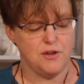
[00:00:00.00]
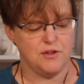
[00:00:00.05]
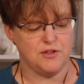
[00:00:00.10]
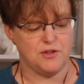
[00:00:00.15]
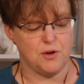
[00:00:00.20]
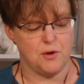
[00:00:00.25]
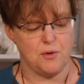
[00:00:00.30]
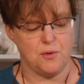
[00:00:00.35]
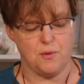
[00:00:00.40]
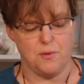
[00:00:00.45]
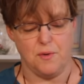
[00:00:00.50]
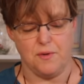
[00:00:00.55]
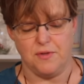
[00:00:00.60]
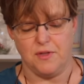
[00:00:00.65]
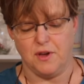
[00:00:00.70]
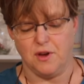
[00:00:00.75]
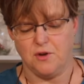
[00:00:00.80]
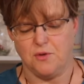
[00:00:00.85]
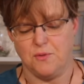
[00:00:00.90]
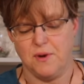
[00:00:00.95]
So
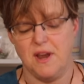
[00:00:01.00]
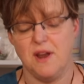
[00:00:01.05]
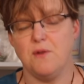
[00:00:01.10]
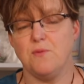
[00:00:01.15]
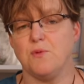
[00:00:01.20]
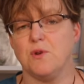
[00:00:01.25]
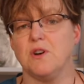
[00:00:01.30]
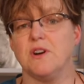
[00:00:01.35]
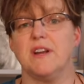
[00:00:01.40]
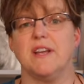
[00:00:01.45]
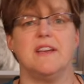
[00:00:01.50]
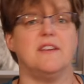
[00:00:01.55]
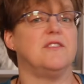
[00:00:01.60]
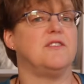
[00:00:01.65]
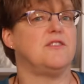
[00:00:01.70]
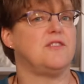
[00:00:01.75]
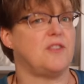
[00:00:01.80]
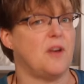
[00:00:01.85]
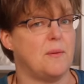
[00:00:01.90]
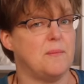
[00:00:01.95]
the Korean word
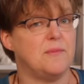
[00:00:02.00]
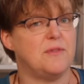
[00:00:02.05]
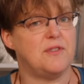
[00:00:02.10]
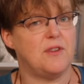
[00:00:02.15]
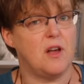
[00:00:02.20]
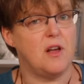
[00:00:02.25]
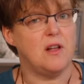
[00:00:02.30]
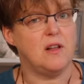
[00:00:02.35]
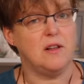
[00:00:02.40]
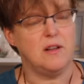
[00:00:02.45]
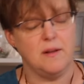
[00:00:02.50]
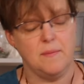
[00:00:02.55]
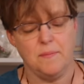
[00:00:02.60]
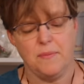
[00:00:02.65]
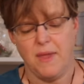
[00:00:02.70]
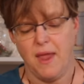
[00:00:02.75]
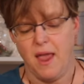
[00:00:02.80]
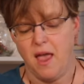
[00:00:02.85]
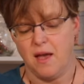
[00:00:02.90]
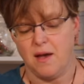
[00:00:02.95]
is samsal.
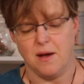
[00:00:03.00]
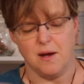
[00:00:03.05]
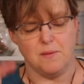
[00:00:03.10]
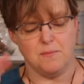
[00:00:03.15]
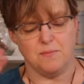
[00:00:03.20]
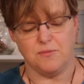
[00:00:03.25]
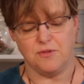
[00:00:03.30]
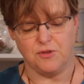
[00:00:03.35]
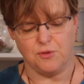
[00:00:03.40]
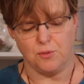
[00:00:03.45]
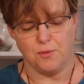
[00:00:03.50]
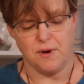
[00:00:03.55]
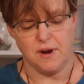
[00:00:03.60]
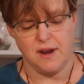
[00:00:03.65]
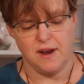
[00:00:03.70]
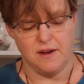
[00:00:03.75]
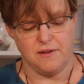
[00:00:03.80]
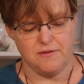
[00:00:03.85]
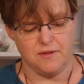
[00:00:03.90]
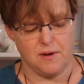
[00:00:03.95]
I'm
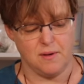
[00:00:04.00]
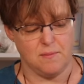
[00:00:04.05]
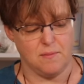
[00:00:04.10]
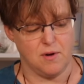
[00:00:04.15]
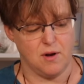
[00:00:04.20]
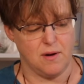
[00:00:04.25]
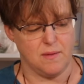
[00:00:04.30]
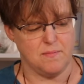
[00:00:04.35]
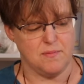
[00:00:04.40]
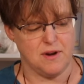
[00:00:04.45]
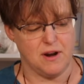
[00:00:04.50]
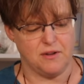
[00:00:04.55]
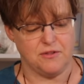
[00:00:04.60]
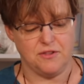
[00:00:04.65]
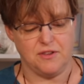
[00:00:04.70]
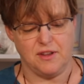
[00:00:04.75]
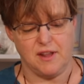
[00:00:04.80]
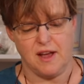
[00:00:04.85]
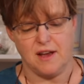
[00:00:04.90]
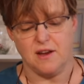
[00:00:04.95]
sorry if I'm not
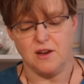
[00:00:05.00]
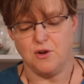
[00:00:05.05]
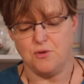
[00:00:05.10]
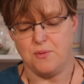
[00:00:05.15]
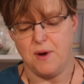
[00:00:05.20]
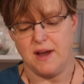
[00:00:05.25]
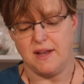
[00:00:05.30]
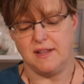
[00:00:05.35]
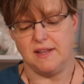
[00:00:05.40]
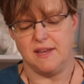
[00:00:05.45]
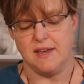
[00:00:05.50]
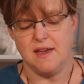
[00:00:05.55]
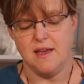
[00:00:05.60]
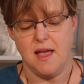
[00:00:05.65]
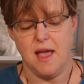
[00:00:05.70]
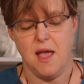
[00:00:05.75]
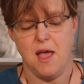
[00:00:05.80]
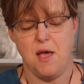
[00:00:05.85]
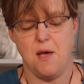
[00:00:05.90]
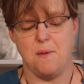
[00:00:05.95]
pronouncing that
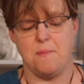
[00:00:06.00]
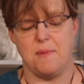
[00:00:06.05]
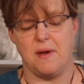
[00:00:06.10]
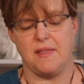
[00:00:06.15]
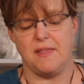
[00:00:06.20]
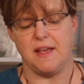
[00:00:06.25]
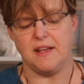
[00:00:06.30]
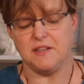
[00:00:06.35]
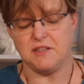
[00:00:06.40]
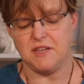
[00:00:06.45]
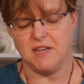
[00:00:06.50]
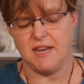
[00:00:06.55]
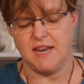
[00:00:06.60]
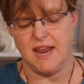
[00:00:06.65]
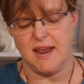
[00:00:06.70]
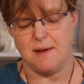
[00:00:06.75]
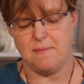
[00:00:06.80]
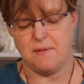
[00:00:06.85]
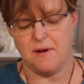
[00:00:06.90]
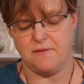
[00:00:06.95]
correctly, but that's the
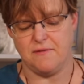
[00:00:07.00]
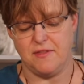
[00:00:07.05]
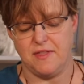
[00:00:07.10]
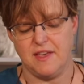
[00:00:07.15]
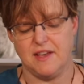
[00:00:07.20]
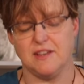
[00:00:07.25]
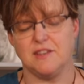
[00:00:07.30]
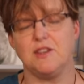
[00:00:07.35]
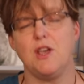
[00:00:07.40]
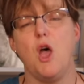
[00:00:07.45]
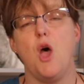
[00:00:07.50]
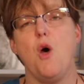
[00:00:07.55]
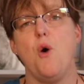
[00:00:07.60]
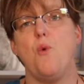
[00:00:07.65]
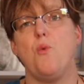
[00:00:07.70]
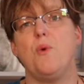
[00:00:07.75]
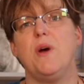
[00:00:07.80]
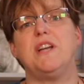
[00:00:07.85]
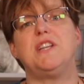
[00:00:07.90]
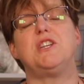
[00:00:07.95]
name of this,
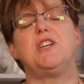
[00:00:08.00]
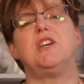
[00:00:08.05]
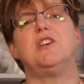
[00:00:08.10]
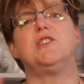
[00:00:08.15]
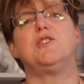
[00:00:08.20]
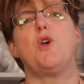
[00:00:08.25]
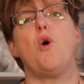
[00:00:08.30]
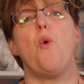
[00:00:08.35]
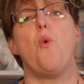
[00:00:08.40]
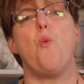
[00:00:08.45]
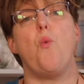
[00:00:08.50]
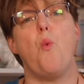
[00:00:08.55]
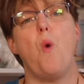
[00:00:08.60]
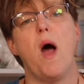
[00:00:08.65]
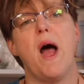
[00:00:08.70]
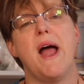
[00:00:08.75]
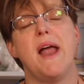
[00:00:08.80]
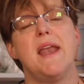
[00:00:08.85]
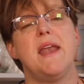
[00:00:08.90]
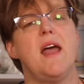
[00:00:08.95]
which is
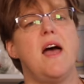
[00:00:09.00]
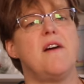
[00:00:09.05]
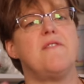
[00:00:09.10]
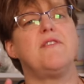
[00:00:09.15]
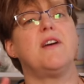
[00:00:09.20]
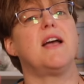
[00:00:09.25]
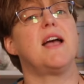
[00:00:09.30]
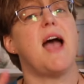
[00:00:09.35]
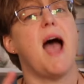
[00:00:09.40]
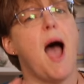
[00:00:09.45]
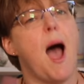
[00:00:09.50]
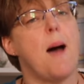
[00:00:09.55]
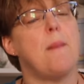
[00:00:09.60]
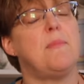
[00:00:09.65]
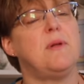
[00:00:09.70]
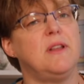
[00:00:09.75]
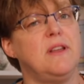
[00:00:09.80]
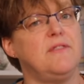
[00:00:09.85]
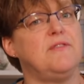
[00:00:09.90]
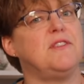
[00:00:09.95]
one of a
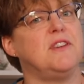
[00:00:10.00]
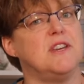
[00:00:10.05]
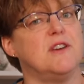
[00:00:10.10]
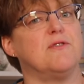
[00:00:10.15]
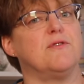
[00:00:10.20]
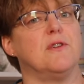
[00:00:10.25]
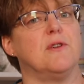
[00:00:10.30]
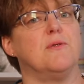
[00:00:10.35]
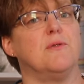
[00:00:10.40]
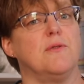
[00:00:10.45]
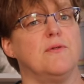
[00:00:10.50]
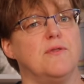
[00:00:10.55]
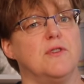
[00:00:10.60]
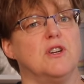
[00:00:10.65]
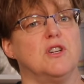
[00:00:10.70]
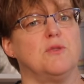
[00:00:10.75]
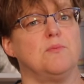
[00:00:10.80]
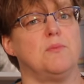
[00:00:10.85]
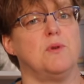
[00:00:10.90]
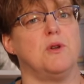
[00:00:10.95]
couple of different
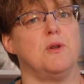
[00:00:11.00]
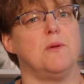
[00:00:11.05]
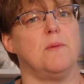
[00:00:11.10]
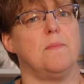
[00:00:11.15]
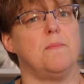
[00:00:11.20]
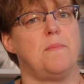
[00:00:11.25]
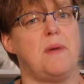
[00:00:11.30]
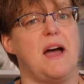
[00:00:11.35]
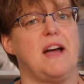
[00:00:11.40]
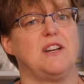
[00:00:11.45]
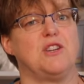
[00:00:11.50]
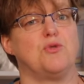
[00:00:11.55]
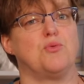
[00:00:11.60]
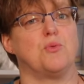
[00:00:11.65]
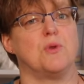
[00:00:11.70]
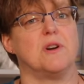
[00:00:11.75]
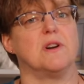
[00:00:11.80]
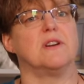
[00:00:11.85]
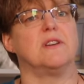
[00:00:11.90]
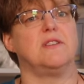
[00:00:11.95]
reversible
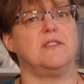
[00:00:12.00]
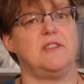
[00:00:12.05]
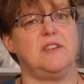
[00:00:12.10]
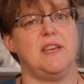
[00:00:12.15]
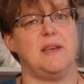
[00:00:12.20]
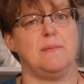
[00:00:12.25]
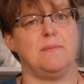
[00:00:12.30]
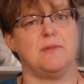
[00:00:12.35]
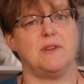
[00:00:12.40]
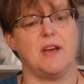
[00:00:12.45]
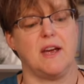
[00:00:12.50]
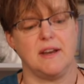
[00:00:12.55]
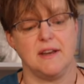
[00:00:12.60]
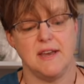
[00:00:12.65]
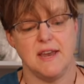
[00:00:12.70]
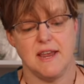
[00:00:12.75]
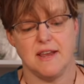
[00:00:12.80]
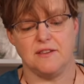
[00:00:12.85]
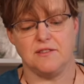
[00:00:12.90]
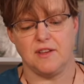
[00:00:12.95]
patchwork seam
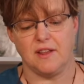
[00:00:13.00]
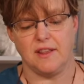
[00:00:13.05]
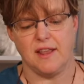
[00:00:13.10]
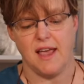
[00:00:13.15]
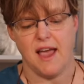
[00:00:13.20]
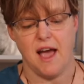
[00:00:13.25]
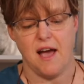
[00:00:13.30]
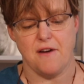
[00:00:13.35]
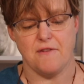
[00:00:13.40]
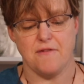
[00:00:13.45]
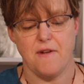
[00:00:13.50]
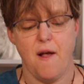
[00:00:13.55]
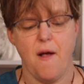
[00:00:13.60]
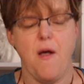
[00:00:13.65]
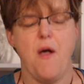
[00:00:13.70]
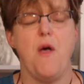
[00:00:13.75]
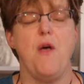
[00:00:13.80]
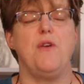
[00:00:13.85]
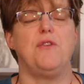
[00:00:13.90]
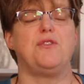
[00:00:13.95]
techniques that they have.
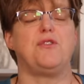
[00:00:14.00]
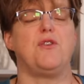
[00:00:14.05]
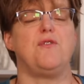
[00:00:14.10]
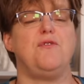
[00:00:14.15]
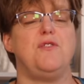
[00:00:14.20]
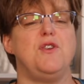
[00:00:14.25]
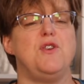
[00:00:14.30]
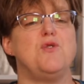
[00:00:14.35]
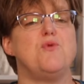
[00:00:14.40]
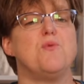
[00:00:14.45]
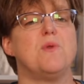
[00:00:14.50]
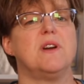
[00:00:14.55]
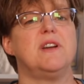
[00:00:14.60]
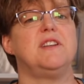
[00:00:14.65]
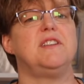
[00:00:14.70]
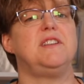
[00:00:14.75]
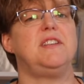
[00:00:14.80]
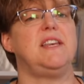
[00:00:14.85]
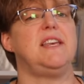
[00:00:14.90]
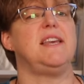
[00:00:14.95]
So if you want
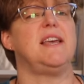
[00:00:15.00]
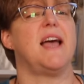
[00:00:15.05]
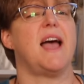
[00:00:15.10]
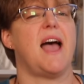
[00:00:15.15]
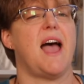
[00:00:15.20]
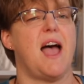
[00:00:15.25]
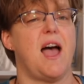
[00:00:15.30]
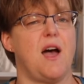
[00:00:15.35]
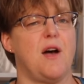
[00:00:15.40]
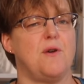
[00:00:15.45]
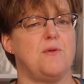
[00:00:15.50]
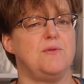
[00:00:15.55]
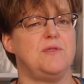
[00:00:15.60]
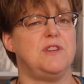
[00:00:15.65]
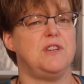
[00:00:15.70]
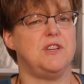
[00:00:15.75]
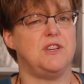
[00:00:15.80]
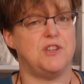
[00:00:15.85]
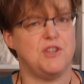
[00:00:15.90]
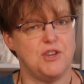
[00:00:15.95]
to see how
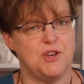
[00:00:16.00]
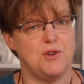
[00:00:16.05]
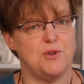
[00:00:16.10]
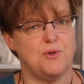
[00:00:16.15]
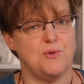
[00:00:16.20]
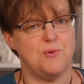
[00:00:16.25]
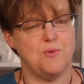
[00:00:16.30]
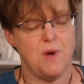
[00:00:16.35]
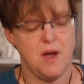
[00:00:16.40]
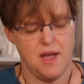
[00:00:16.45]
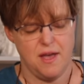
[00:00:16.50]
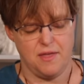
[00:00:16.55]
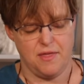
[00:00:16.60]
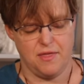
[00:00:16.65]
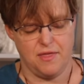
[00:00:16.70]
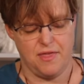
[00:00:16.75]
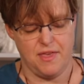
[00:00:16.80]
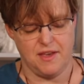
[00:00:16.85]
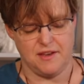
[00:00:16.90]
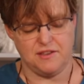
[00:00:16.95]
to do
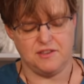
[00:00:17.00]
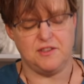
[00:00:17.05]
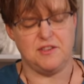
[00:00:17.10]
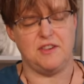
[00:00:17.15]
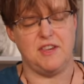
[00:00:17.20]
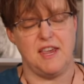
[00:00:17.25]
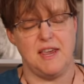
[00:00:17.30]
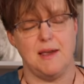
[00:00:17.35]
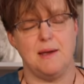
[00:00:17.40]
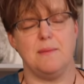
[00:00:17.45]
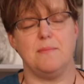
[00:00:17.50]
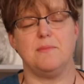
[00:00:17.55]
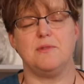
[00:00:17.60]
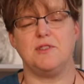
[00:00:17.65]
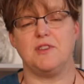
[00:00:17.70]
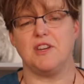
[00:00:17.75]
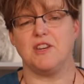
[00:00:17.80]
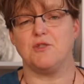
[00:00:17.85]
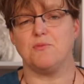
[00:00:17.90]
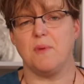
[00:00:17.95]
this seam
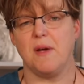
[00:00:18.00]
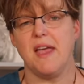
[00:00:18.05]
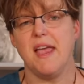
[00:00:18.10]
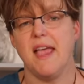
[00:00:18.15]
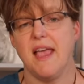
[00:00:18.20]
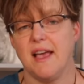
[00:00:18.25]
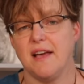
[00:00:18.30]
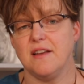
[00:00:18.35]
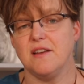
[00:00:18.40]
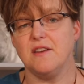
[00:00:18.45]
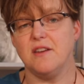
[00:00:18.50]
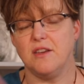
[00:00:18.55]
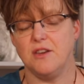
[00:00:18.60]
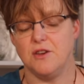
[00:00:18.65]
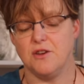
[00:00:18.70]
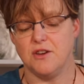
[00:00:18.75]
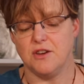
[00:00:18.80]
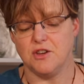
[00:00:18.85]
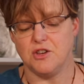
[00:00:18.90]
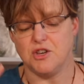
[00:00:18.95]
stitch by hand,
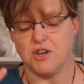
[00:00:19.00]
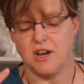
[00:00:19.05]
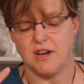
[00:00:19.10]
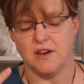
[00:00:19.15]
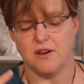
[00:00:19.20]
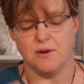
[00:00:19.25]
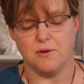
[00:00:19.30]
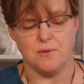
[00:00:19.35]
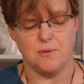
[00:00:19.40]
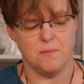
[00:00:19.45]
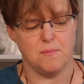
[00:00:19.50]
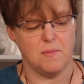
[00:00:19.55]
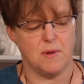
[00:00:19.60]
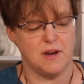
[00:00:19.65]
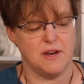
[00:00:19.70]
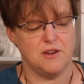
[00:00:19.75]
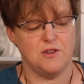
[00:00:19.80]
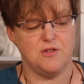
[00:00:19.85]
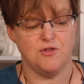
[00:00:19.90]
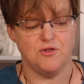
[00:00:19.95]
you can check out
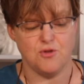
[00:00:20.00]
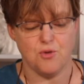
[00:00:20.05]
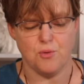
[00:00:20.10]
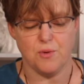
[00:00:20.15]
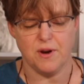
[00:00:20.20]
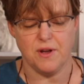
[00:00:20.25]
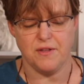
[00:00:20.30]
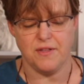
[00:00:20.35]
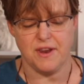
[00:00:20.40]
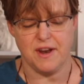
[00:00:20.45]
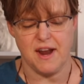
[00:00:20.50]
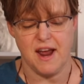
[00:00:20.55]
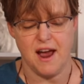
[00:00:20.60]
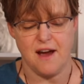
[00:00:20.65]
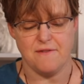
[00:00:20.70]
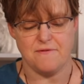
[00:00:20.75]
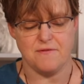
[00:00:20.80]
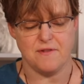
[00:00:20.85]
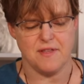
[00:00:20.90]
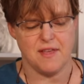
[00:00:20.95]
my tutorial that I
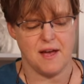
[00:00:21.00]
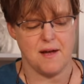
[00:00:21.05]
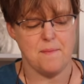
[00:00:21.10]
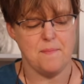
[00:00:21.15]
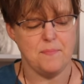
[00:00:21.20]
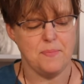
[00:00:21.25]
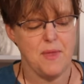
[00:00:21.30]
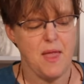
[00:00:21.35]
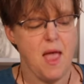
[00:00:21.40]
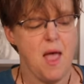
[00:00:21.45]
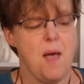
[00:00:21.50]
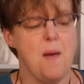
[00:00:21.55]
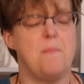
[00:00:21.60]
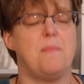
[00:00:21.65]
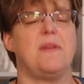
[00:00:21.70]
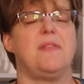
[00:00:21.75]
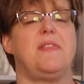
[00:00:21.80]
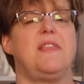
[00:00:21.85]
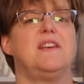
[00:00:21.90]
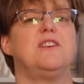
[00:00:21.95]
have for that.
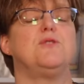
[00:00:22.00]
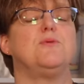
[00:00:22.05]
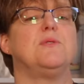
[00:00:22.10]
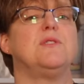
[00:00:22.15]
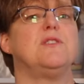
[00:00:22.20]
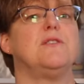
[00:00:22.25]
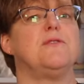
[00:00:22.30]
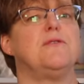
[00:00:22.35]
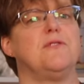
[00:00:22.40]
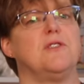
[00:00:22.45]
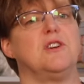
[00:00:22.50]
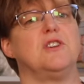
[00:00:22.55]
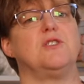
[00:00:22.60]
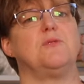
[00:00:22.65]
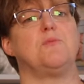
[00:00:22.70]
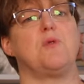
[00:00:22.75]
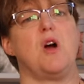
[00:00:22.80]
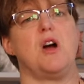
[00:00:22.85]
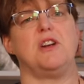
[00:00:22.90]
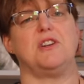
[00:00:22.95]
But this was the
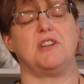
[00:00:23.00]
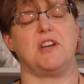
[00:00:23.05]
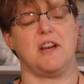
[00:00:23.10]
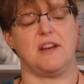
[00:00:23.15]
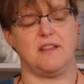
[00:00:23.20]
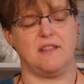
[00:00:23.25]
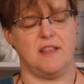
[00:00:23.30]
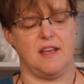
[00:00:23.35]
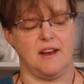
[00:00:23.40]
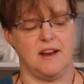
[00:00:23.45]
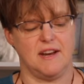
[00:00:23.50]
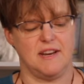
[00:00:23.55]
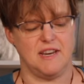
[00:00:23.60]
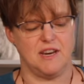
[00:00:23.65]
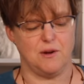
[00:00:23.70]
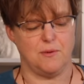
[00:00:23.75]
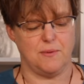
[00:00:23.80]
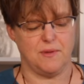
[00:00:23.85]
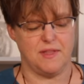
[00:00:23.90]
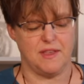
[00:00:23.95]
first project that I
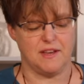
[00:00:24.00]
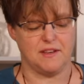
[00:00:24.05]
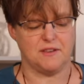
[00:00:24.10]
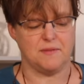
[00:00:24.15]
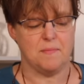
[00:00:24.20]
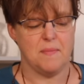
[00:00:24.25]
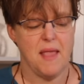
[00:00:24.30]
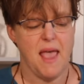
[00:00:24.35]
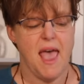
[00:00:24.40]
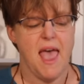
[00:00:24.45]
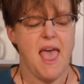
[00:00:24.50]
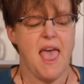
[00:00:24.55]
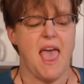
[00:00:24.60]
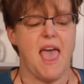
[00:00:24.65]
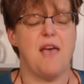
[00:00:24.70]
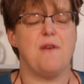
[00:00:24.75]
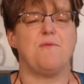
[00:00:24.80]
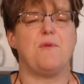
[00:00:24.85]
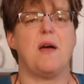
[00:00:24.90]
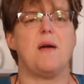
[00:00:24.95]
did with this.
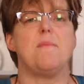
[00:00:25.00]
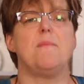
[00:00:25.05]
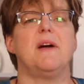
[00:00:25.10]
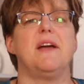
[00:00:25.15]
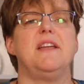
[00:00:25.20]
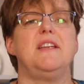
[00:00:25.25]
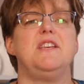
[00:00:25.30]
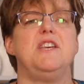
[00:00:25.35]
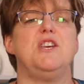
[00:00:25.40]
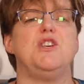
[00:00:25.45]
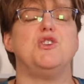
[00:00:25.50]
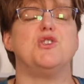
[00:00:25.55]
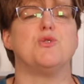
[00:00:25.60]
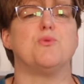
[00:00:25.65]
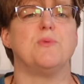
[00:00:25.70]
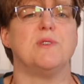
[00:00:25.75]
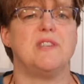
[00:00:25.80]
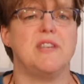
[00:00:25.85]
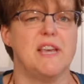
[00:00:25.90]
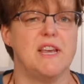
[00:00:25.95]
And when my
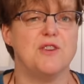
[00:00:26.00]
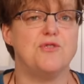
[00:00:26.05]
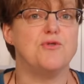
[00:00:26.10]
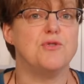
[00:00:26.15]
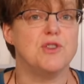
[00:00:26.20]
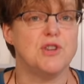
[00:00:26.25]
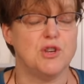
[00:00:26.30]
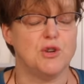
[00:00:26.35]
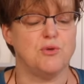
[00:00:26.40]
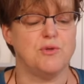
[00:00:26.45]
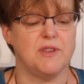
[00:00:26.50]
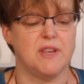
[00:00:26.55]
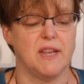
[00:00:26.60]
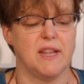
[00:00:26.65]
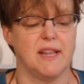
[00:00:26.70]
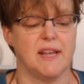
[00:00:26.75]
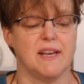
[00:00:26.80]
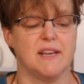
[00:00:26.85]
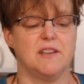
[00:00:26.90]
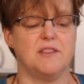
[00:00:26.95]
teacher was
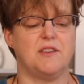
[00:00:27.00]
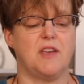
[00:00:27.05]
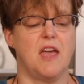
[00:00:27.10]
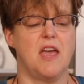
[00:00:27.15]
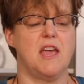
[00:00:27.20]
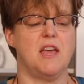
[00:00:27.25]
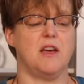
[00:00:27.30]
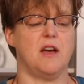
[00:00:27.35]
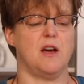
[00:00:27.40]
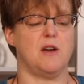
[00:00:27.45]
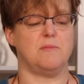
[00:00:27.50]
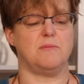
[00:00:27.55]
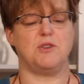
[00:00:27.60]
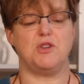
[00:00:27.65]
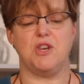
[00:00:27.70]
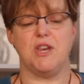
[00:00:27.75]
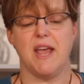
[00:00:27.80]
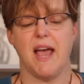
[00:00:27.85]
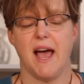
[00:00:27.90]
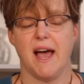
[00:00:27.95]
introducing this,
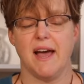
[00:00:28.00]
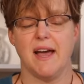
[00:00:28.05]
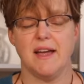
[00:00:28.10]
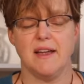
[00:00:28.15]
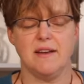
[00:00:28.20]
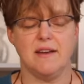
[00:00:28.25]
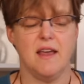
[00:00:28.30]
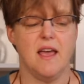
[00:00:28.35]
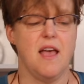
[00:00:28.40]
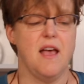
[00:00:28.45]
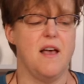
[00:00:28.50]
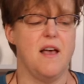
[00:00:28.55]
she had